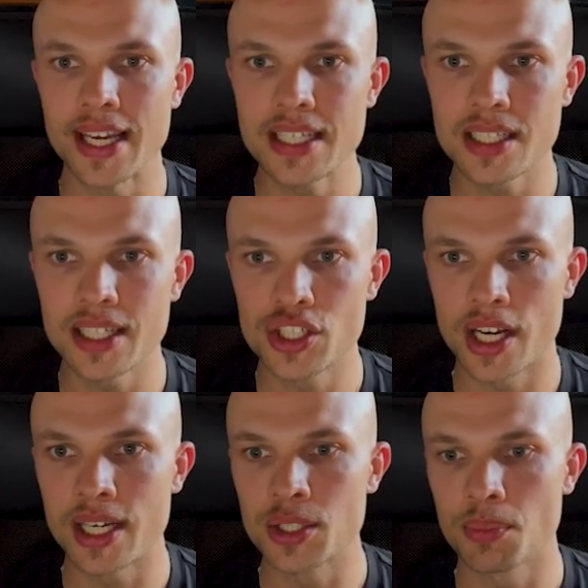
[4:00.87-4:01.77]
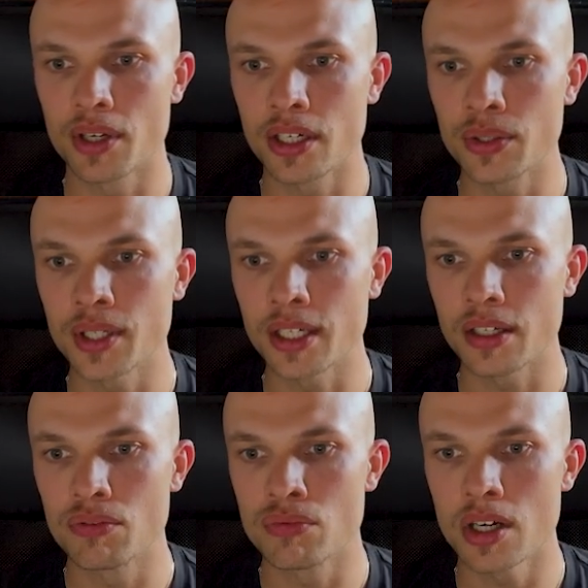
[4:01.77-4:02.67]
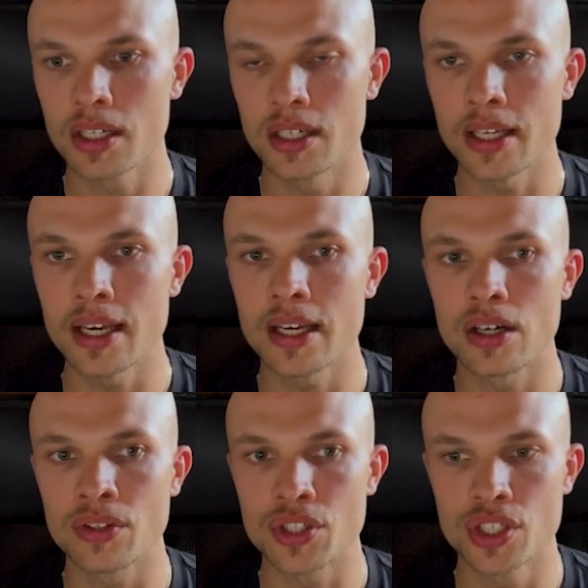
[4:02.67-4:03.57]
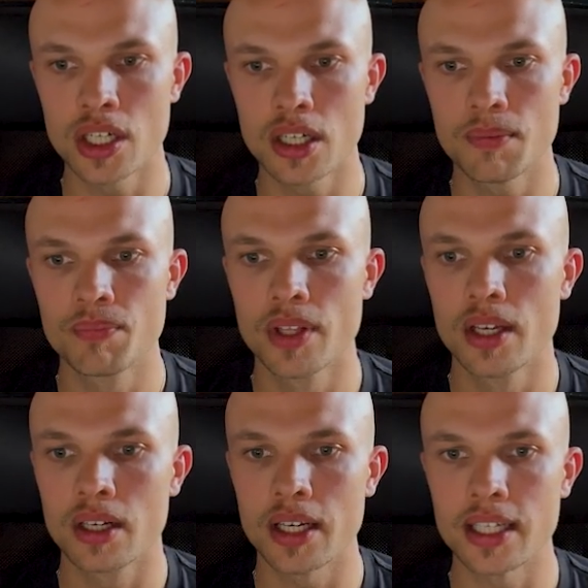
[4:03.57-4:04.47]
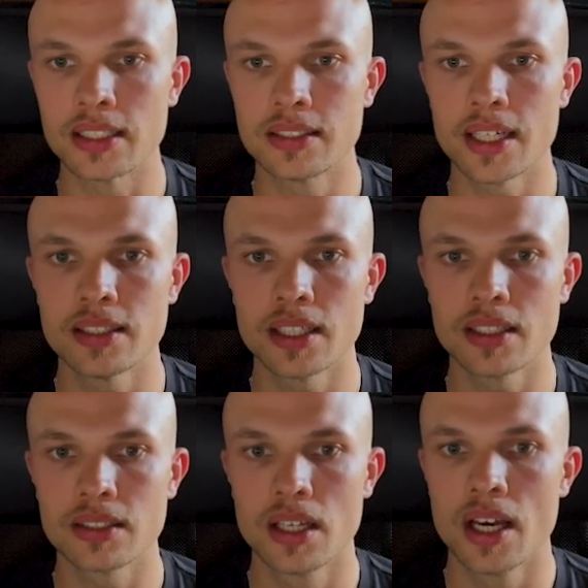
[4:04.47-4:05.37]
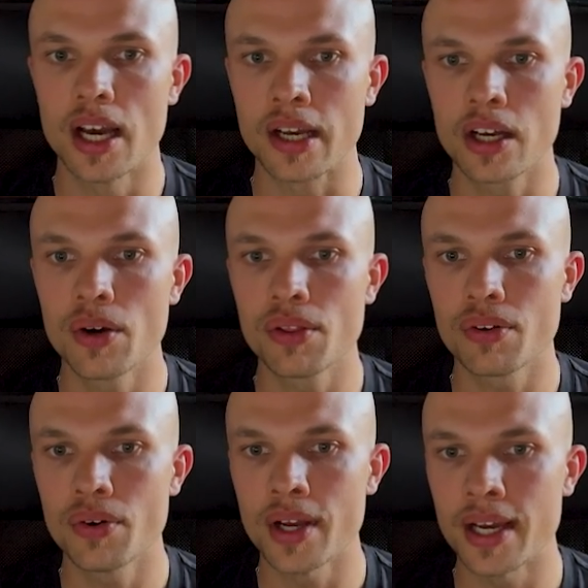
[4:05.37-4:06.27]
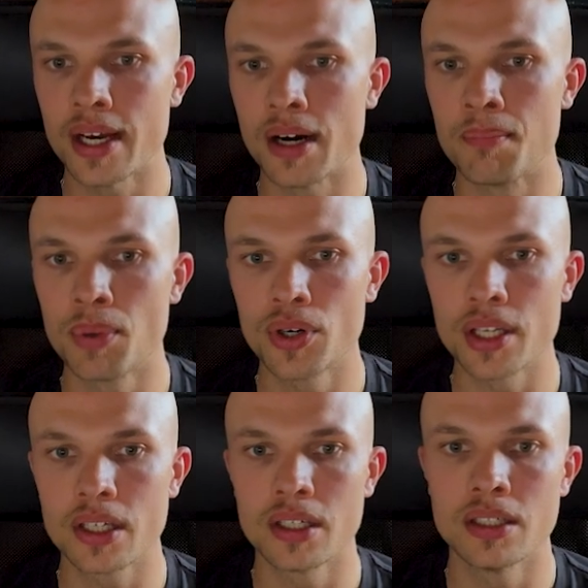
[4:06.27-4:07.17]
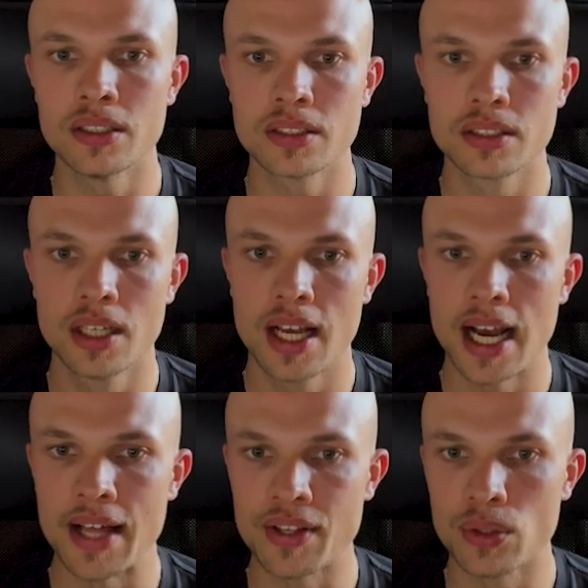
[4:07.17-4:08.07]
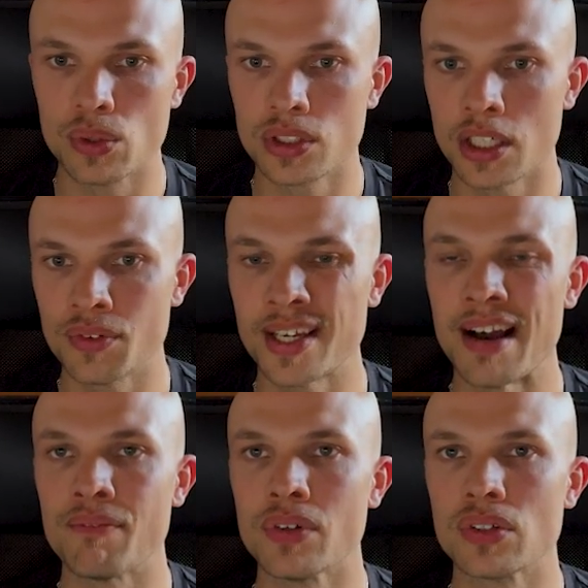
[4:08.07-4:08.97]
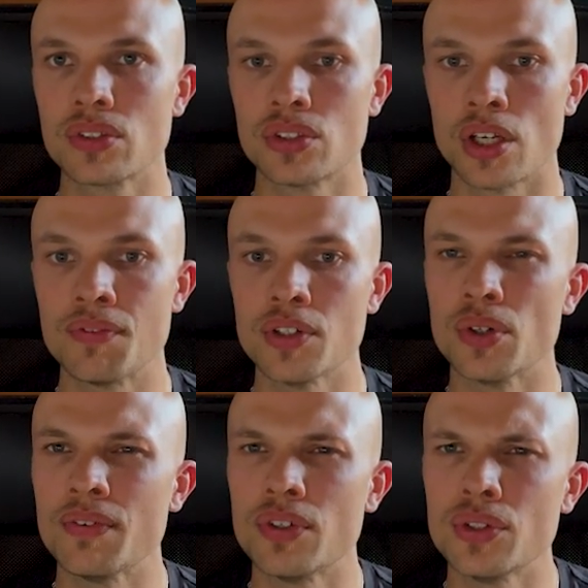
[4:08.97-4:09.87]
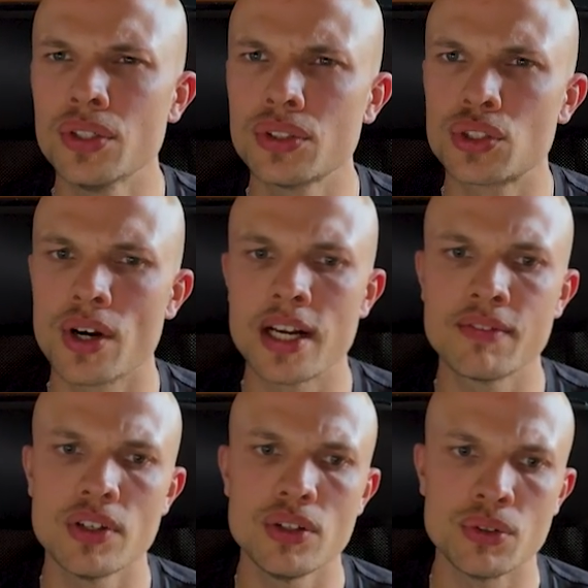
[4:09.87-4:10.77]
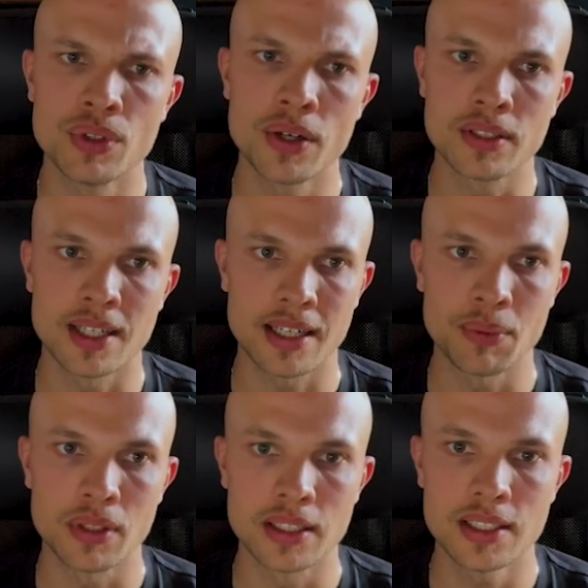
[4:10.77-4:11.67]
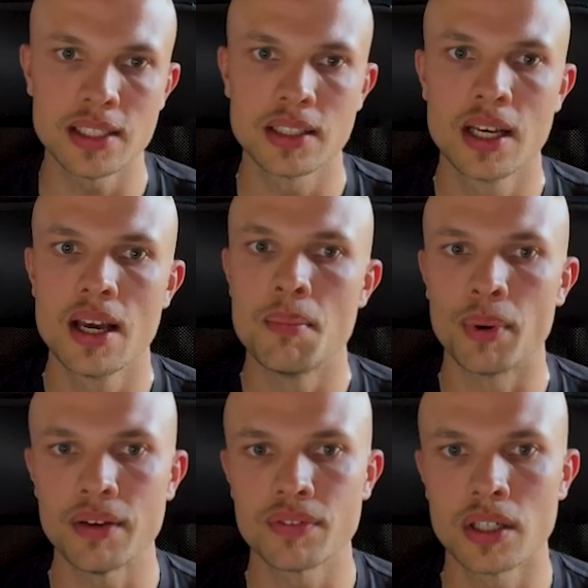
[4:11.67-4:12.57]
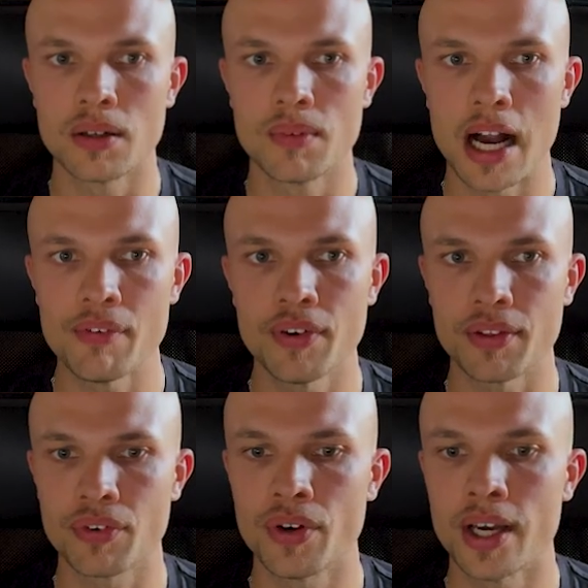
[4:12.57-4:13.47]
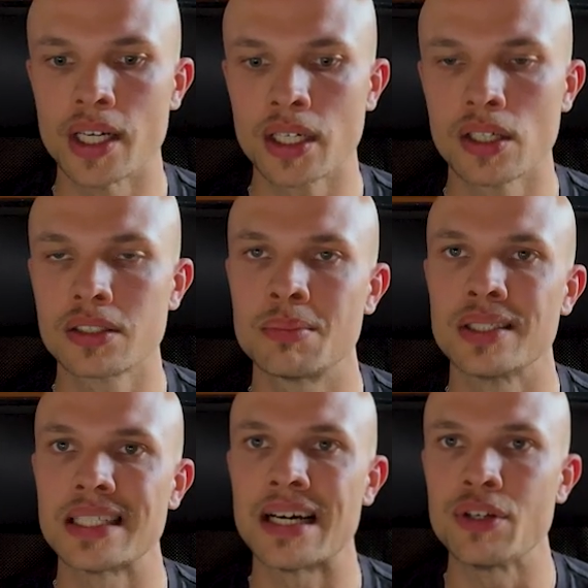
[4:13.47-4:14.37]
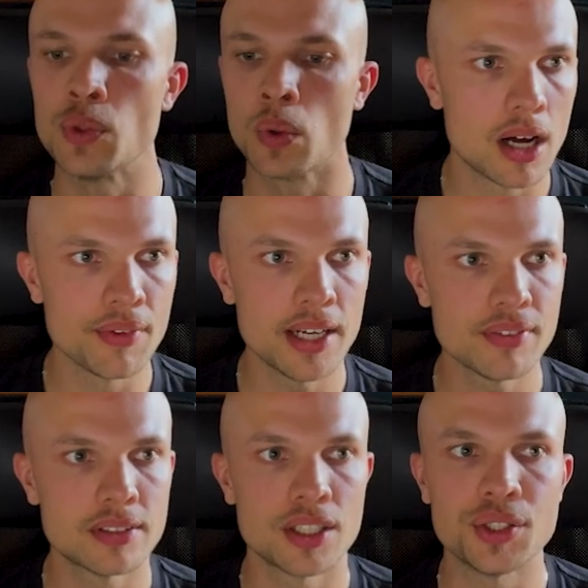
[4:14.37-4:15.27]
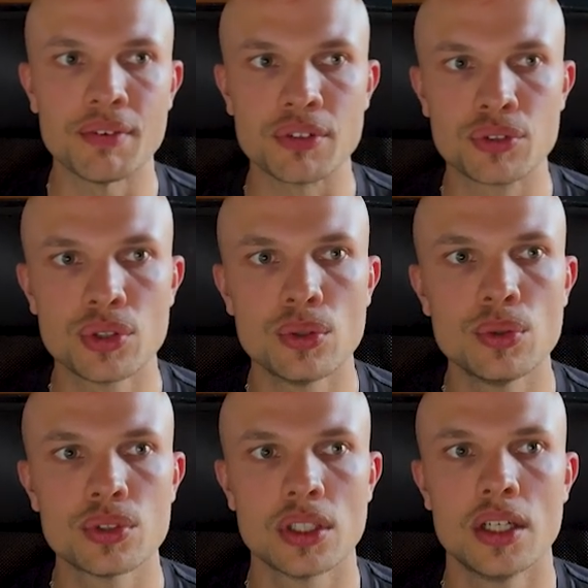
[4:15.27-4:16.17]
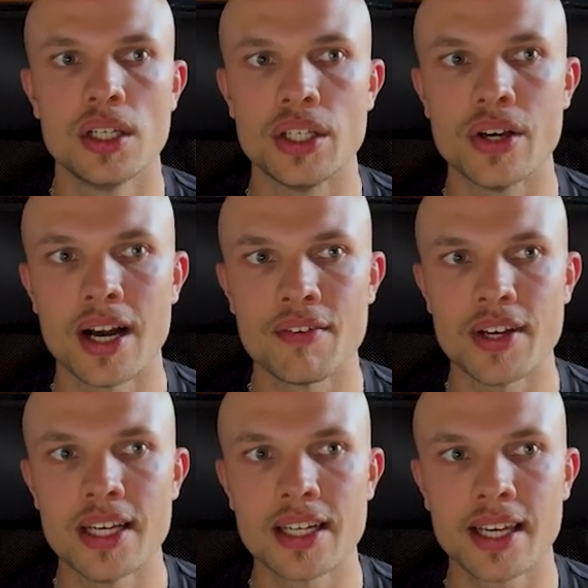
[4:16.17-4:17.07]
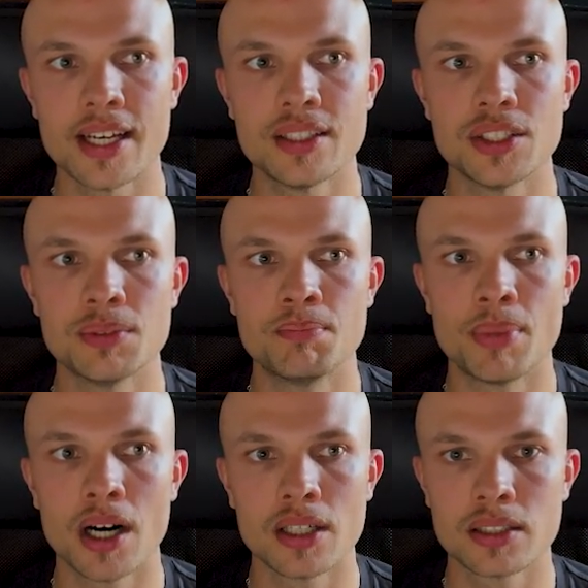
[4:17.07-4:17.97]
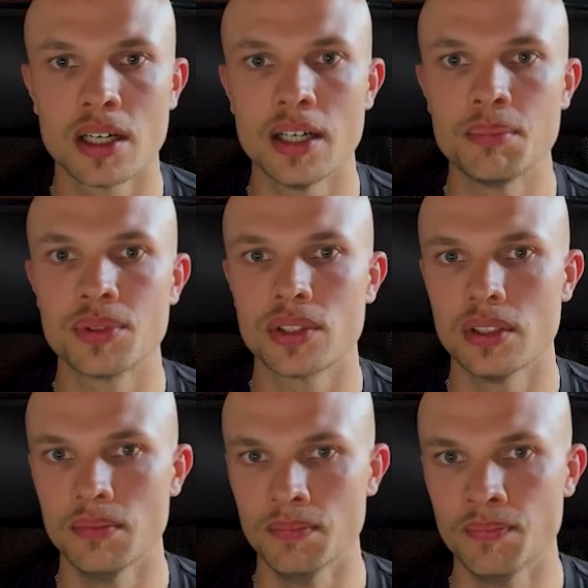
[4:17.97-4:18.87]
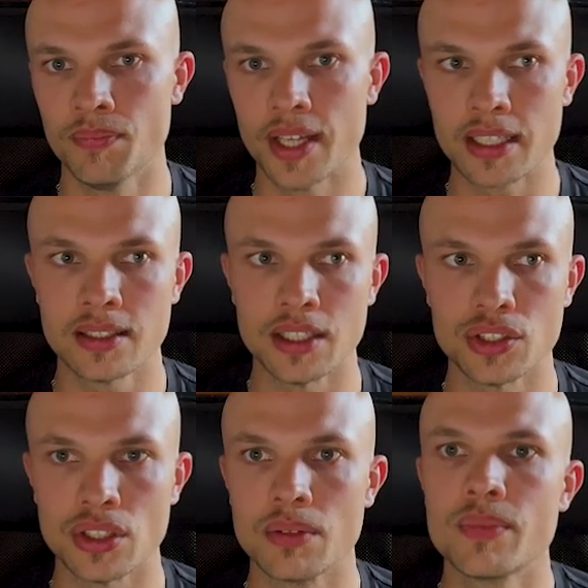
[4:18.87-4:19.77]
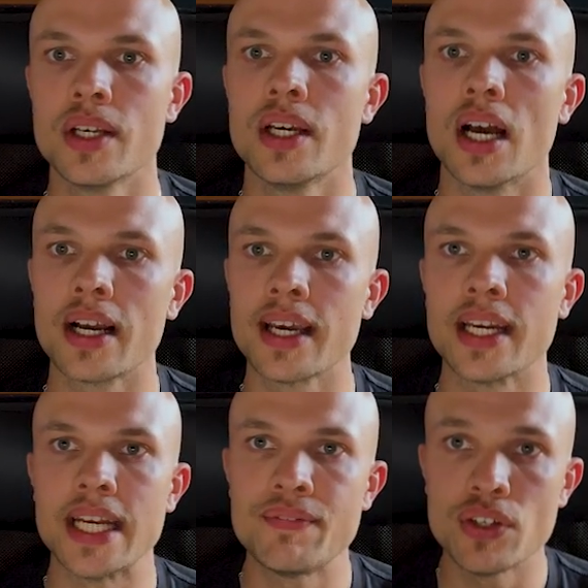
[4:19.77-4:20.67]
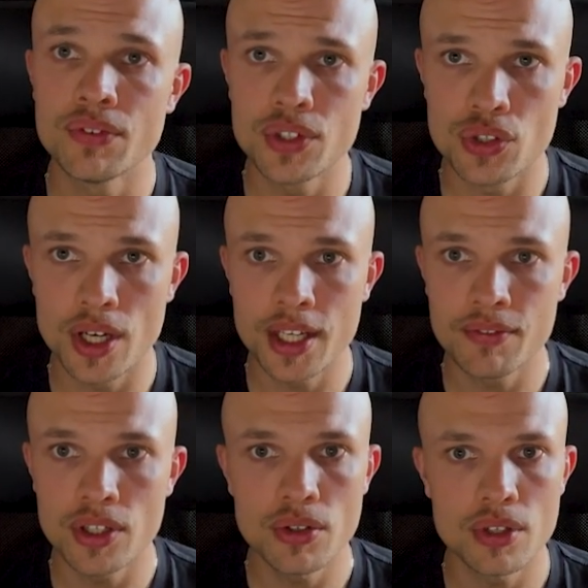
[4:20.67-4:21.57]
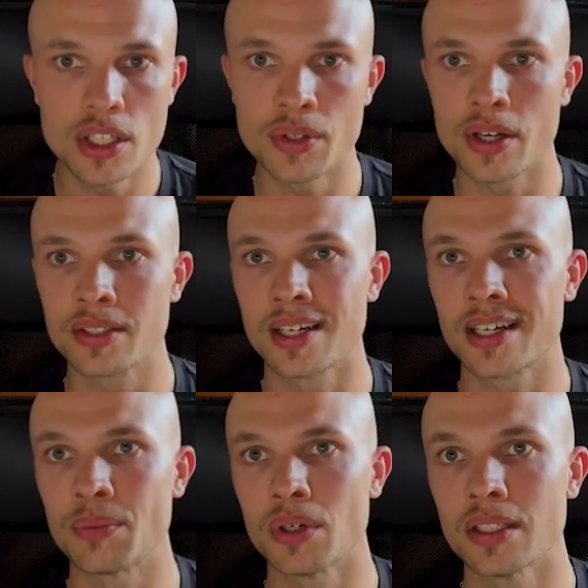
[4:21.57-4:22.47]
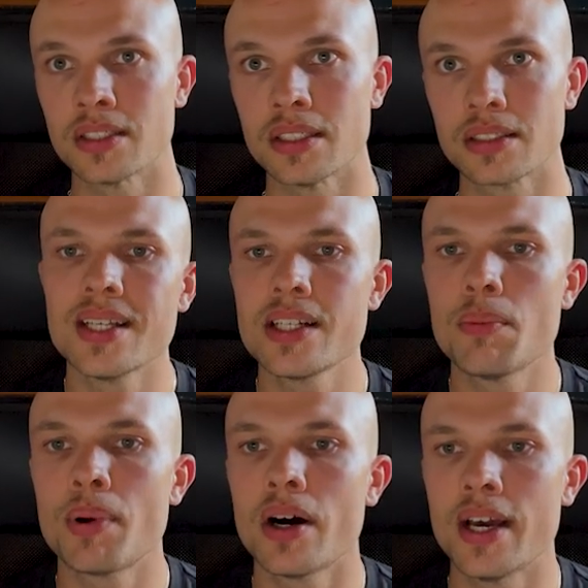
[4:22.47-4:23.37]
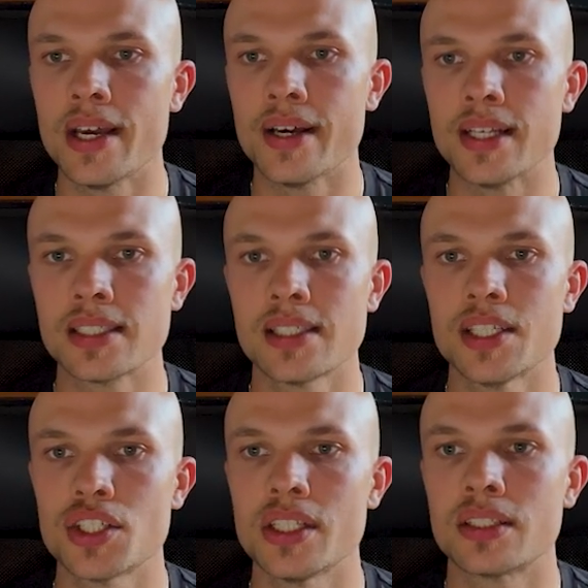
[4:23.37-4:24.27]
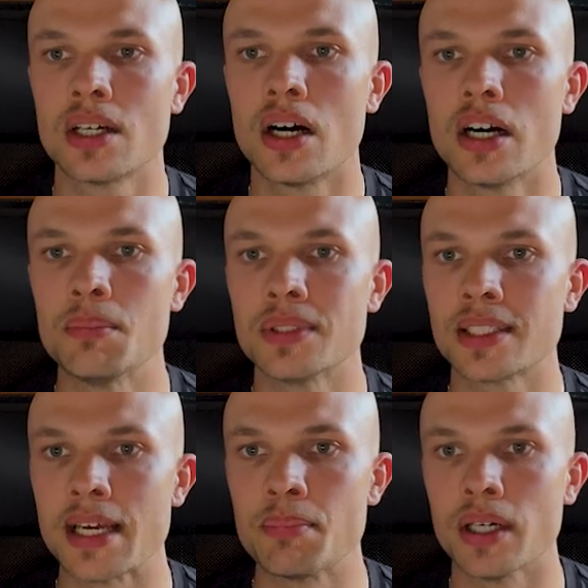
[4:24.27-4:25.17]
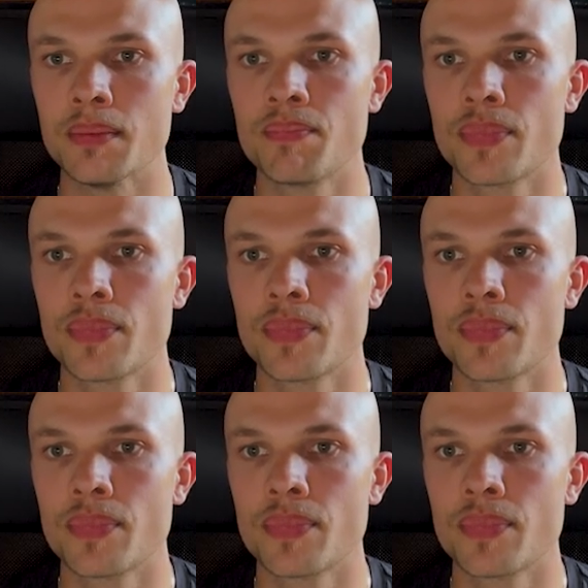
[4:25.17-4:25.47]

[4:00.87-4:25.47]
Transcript: easily change by going right-clicking on the chart, clicking Settings, and going through here on Body Colors, and then also Canvas. So if you're used to TradingView, you'll know exactly what this is. But if not, have a flick through here and customize it how you want. On the left-hand side, you have your tools, you have indicators, bar types, etc. Again, if you use TradingView, you know exactly what this is. This little bar here is essentially the time skipper.